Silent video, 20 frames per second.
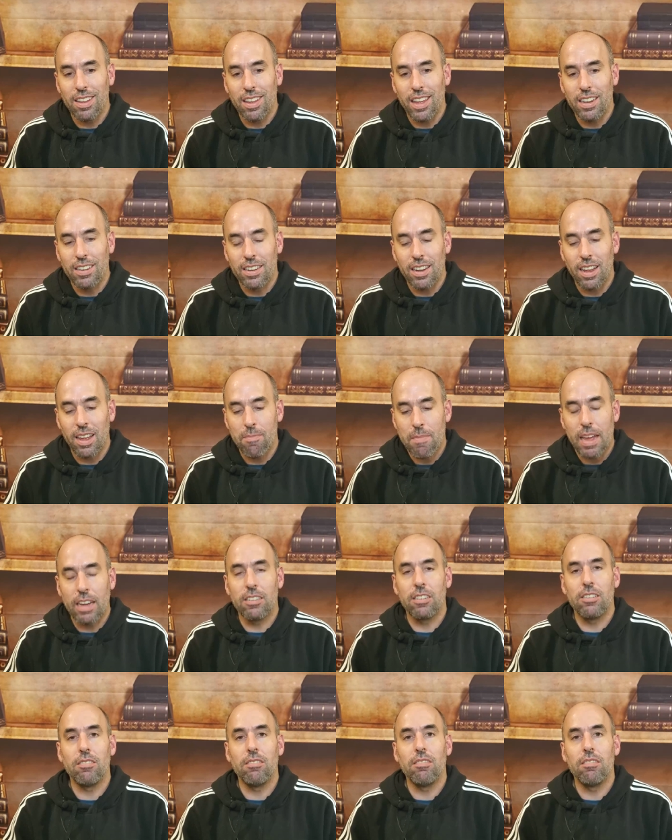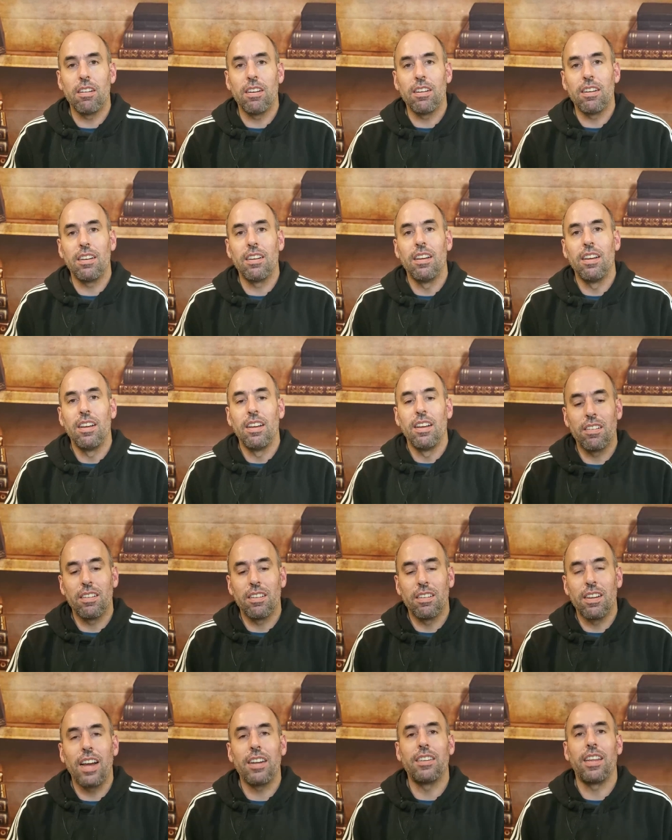it, it, makes you uh,
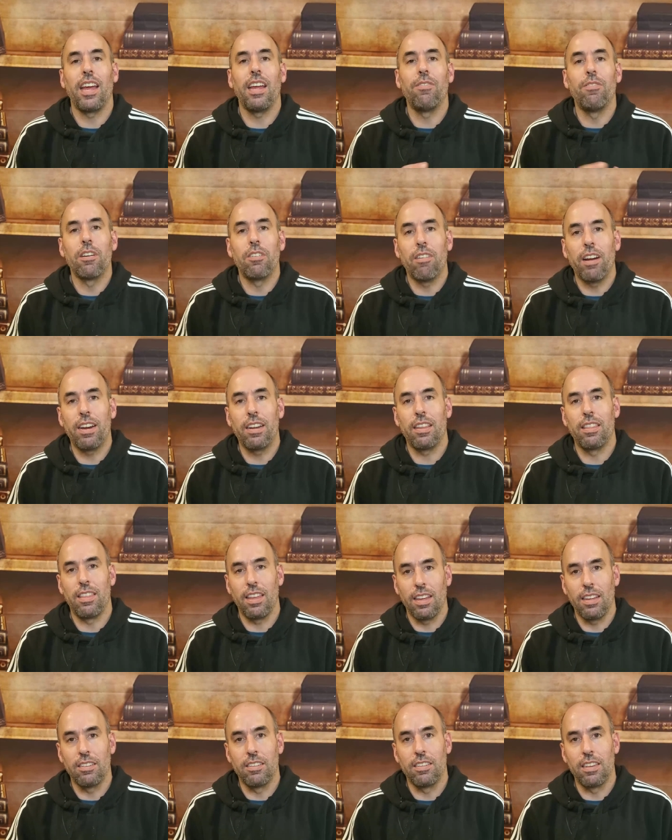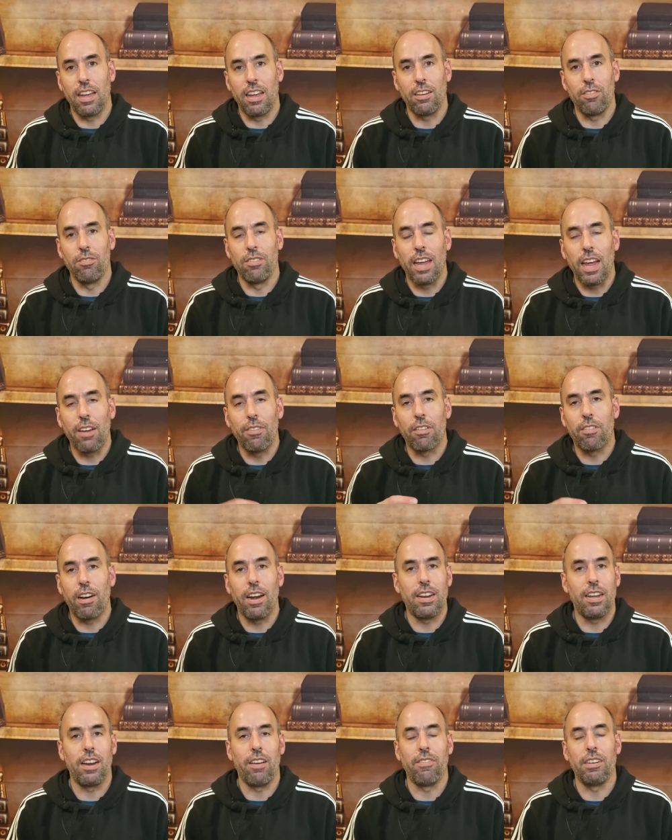not take for granted things that you take for
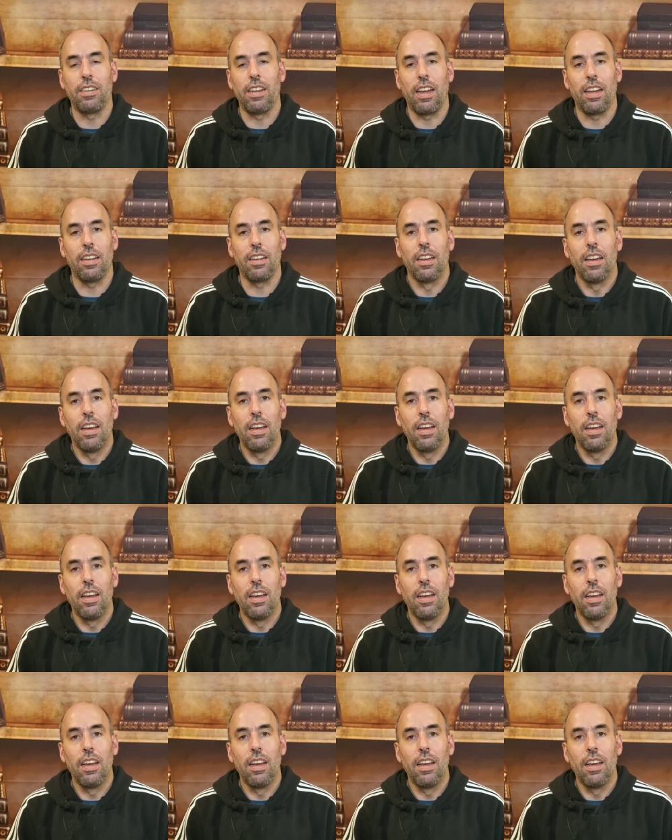granted every day,